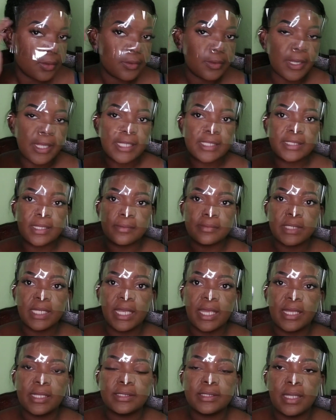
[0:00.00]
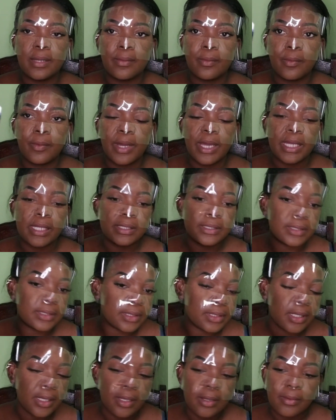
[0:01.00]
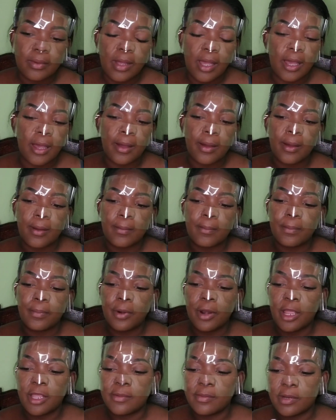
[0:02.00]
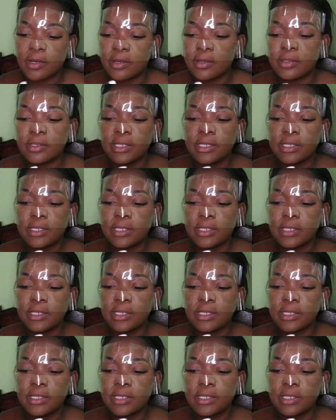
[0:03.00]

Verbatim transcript: And so I'm taking some white um primer.